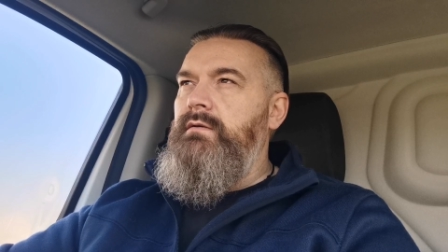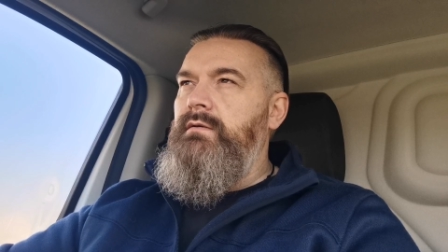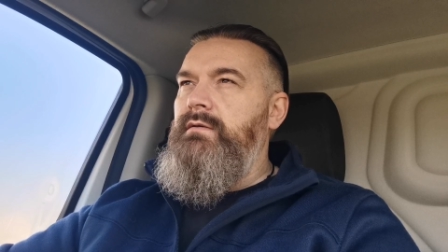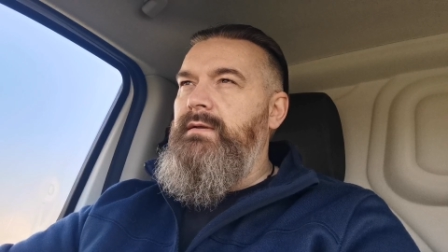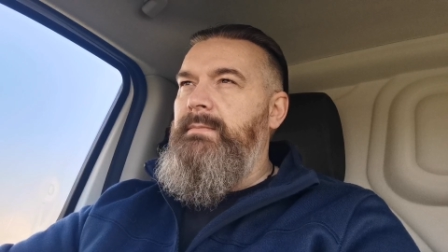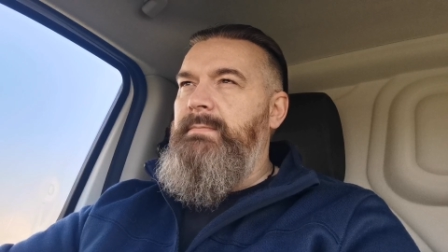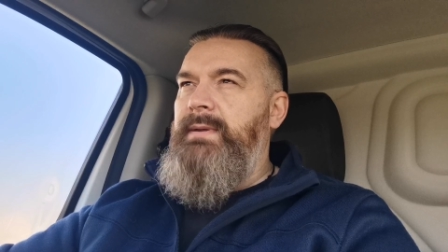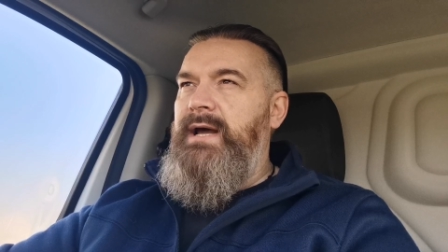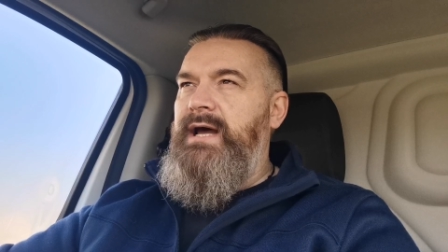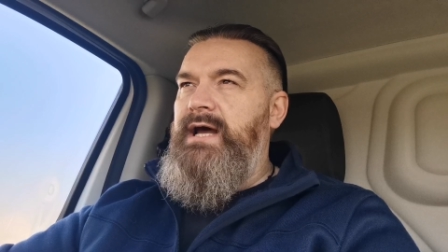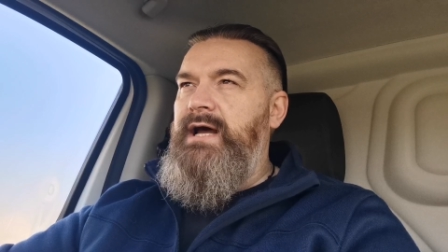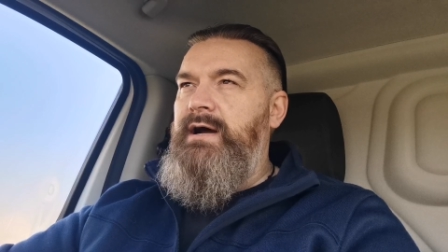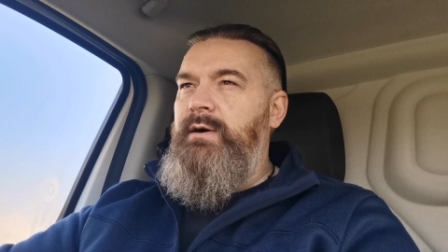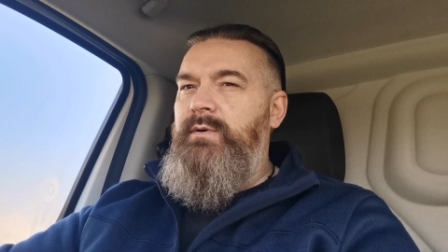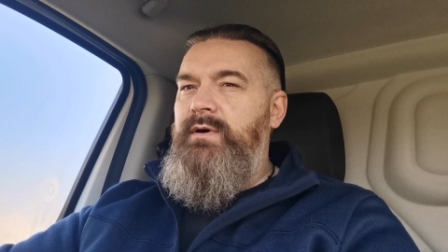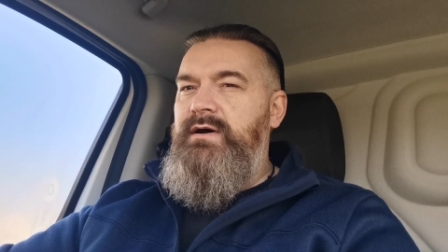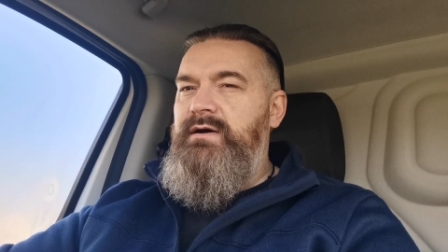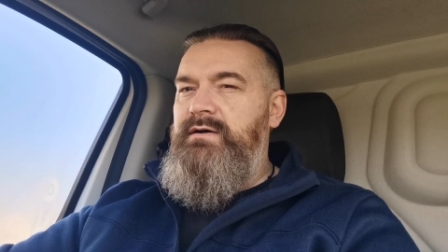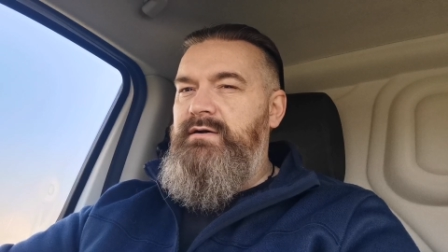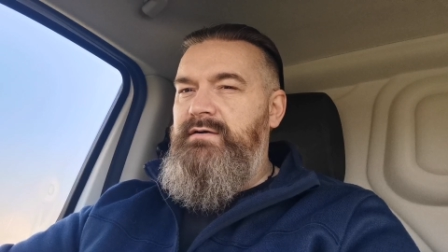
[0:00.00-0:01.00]
the
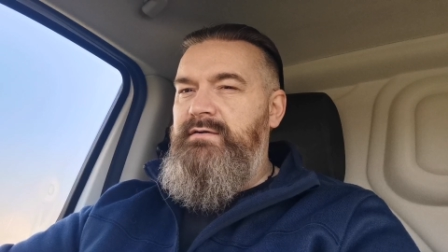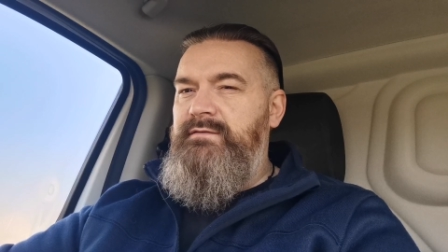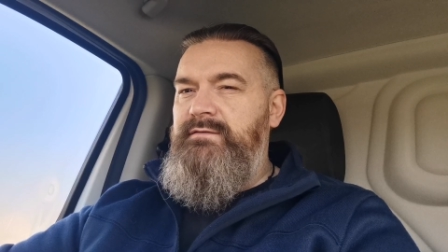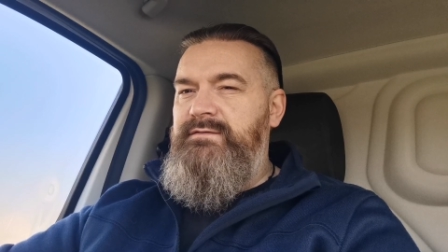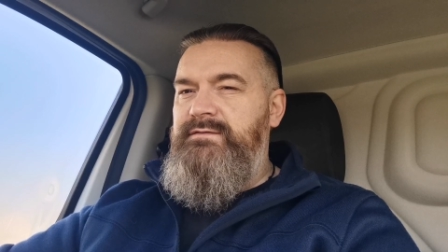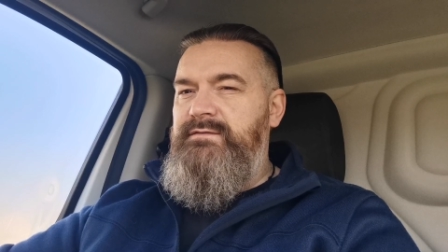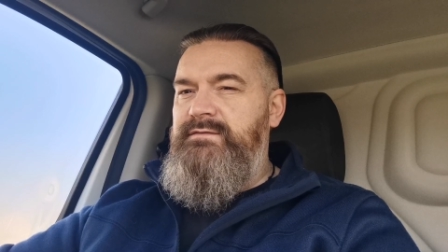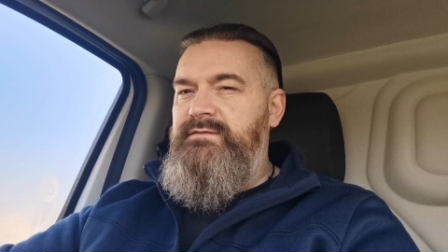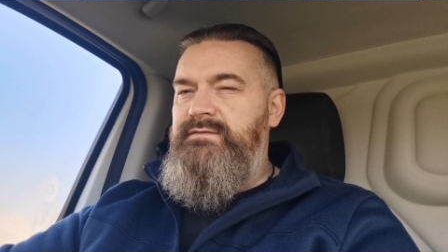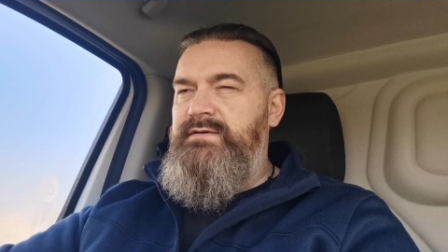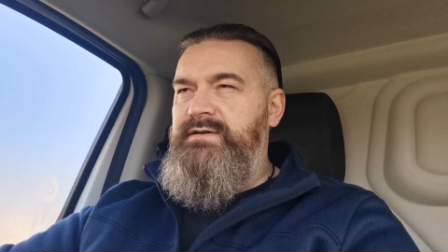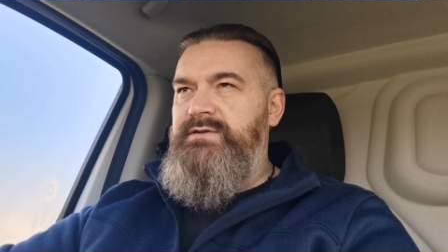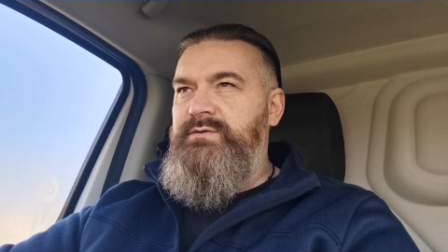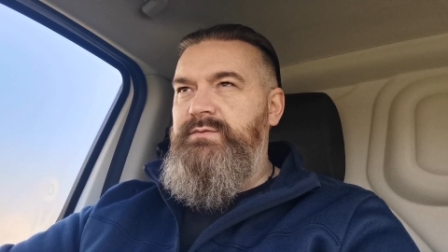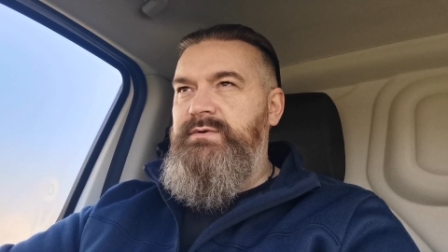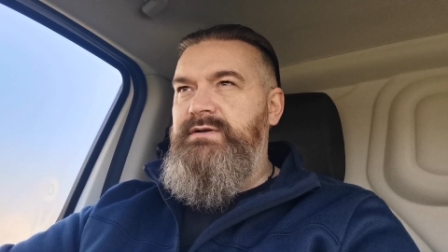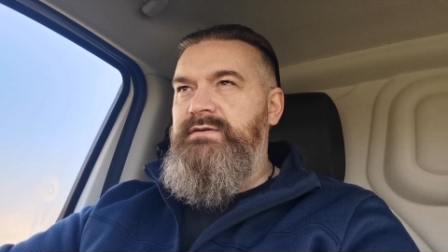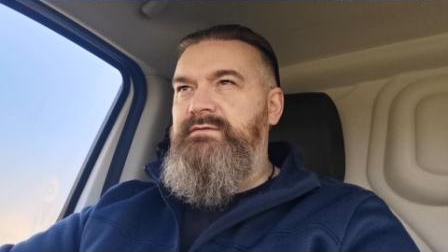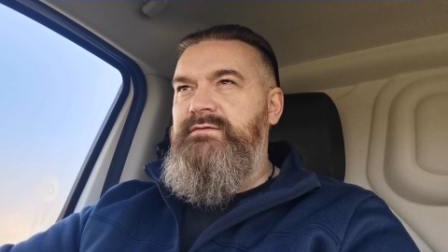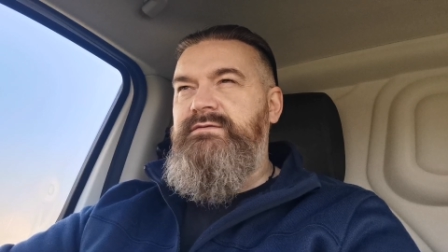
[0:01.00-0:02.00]
power of
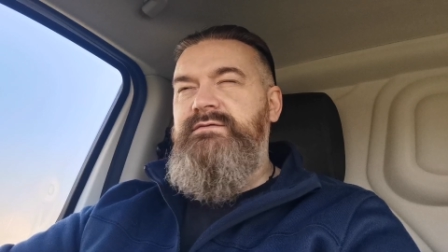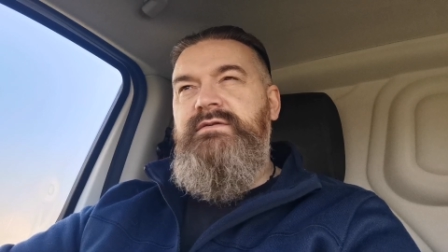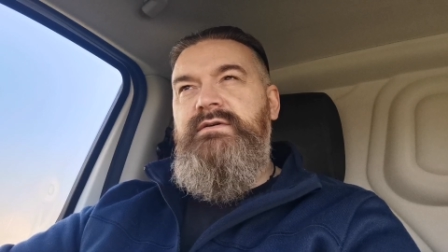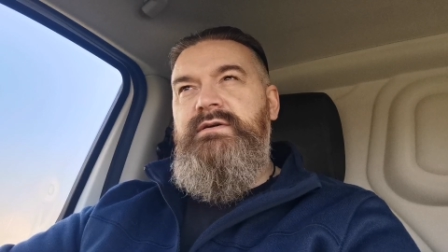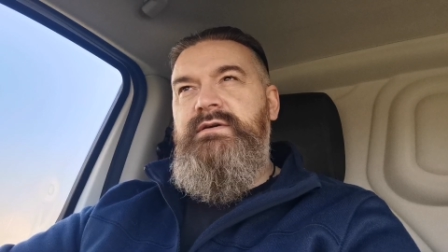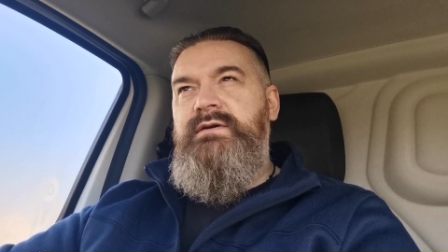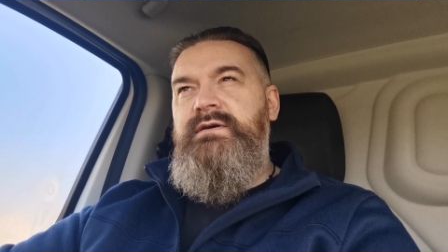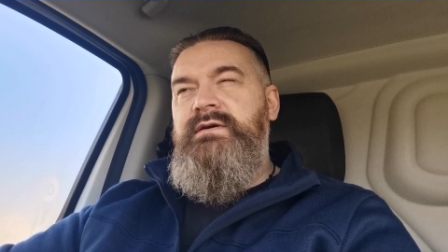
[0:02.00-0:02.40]
sort of